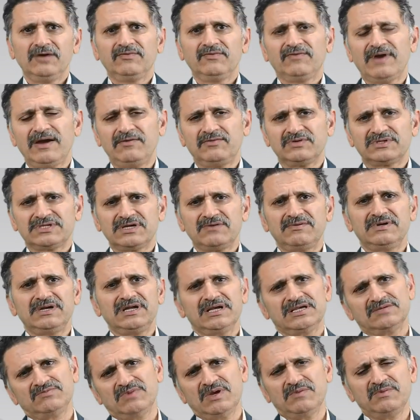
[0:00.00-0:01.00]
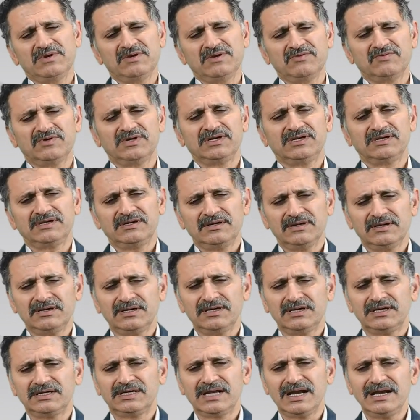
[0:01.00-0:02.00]
5 to 7 days, maybe even
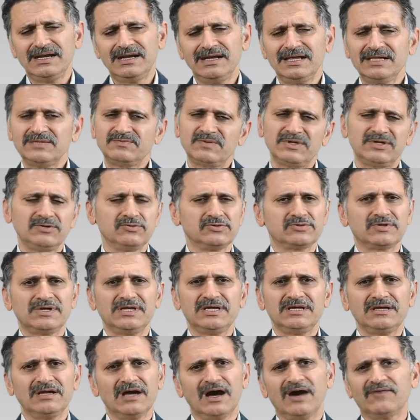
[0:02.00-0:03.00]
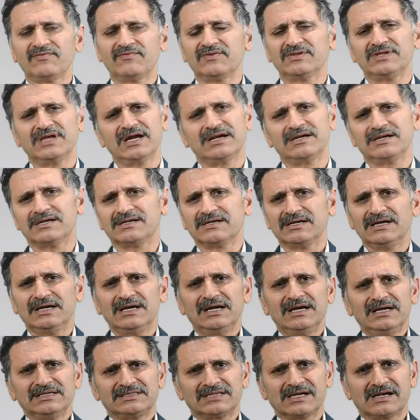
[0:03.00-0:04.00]
10 days, but usually after that it
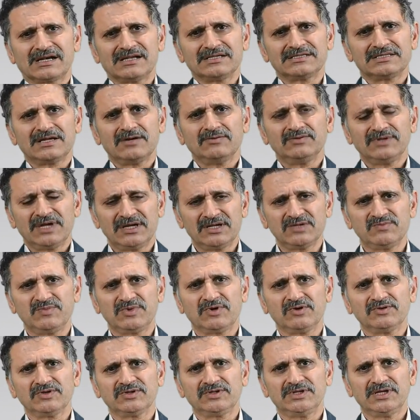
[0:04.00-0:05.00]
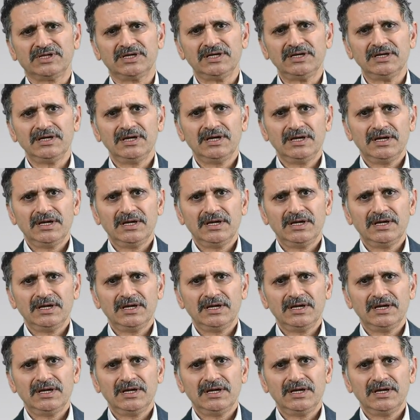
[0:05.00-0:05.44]
settles down. That is because of the